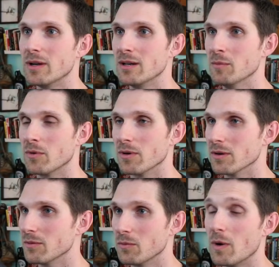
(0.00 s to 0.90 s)
it
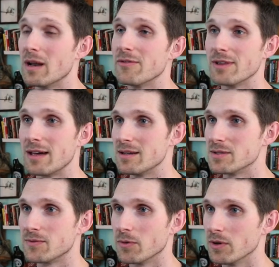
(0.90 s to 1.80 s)
anymore. Whatever that
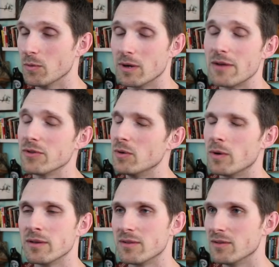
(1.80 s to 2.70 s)
is for you, whatever you
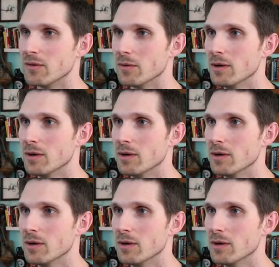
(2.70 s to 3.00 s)
wanted to do.